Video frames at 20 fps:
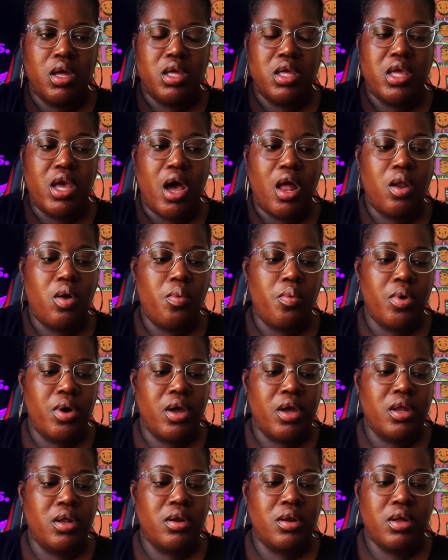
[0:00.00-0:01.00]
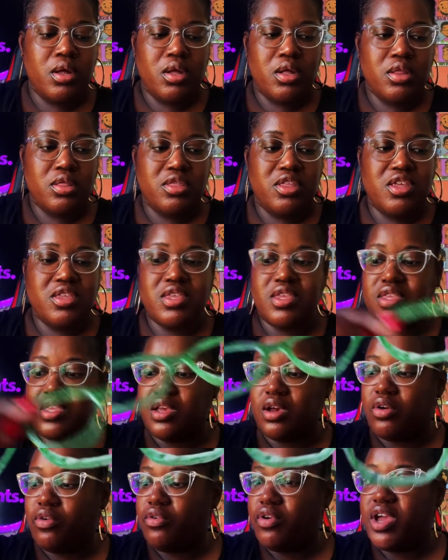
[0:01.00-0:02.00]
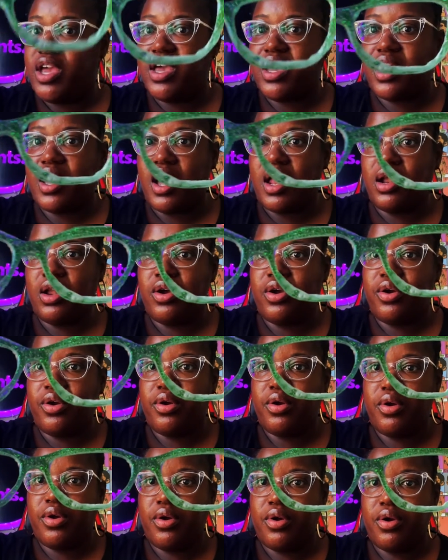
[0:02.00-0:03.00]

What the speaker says: yellow one. This is a green color.